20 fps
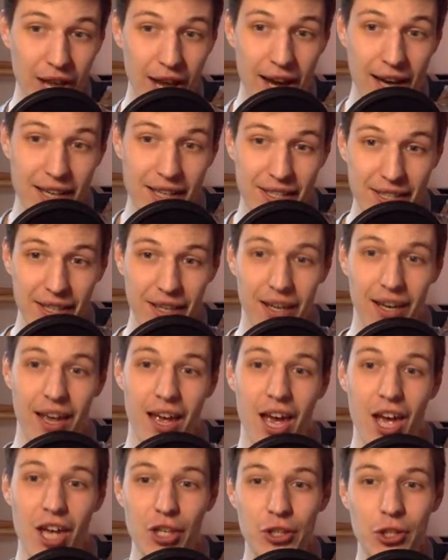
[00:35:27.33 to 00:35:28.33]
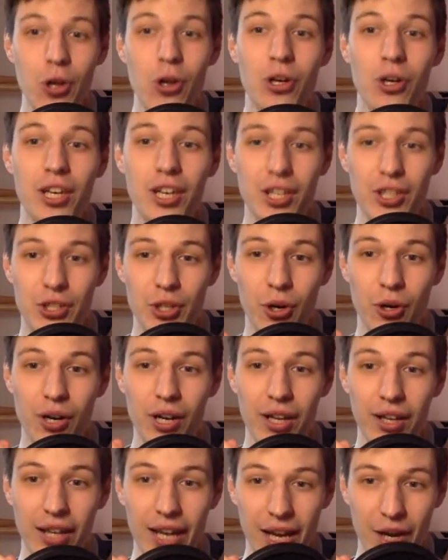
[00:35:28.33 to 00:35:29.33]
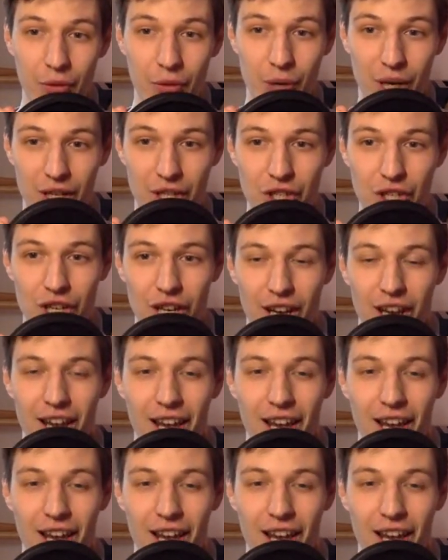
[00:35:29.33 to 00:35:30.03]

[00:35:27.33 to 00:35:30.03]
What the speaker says: accent, talking dirty language,